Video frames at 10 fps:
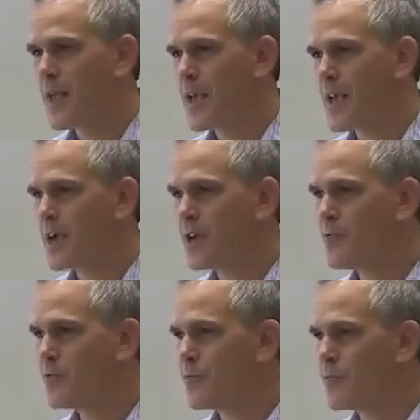
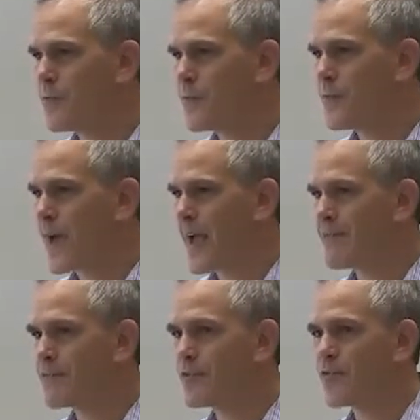you have
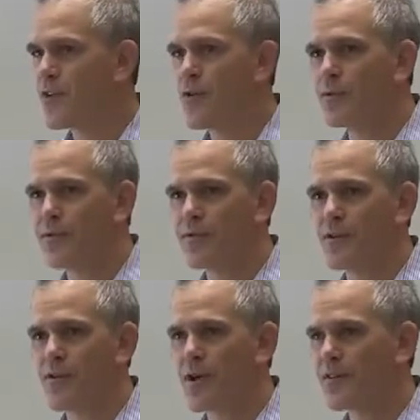results
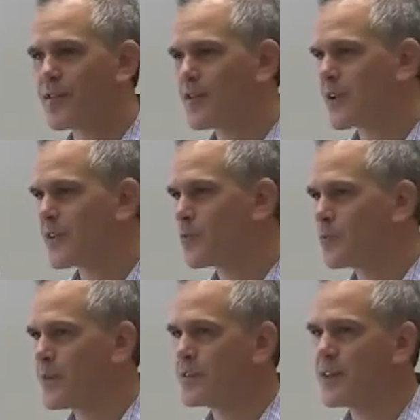across things like the World
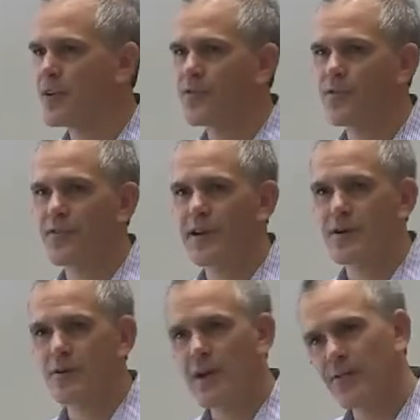Mental Health Survey
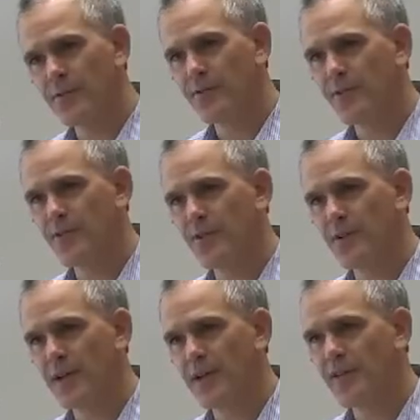or other
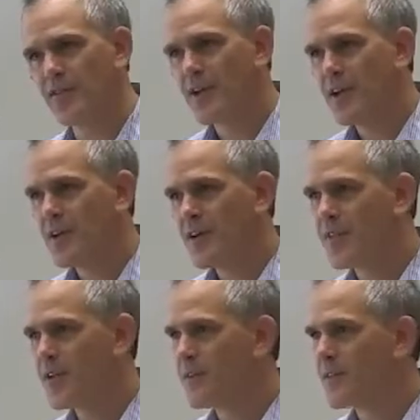surveys that
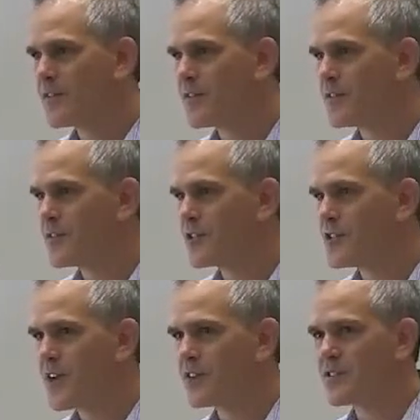
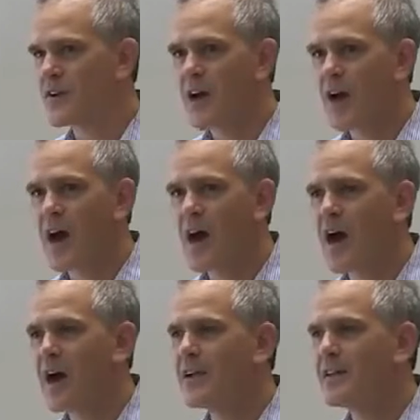suggest
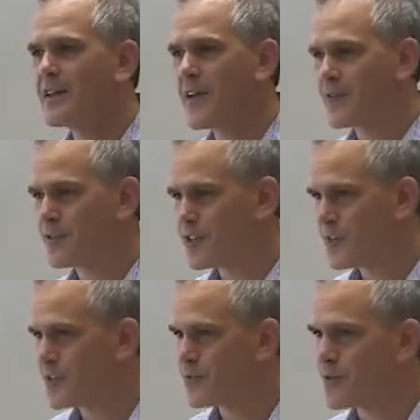highly
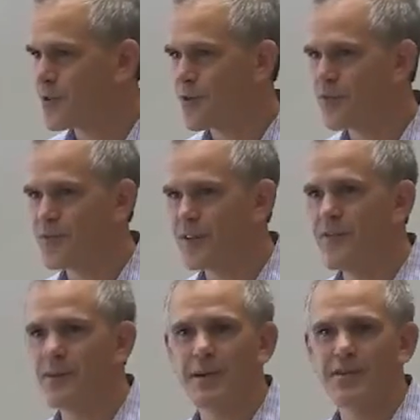heterogeneous results, even
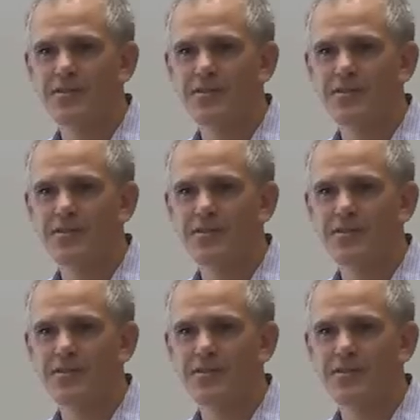amongst